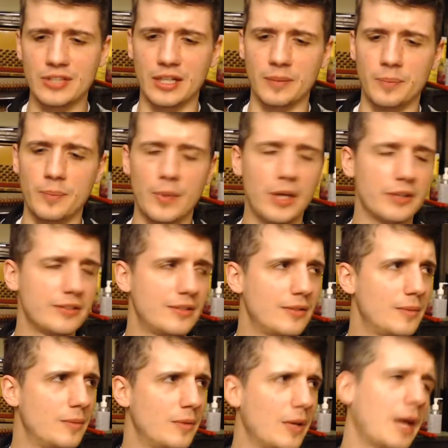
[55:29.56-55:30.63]
like
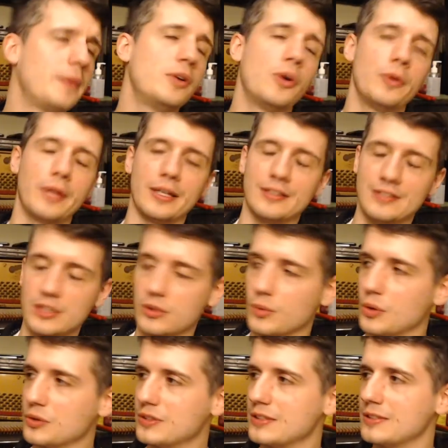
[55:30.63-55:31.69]
I know like Sigur
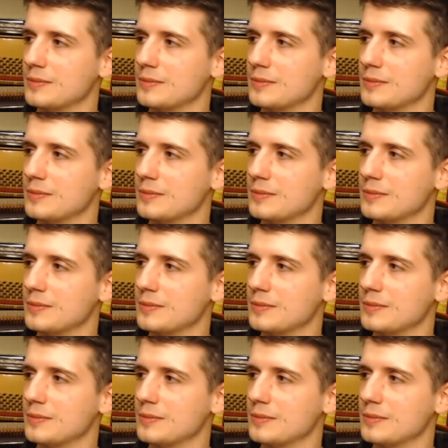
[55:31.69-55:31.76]
Rós is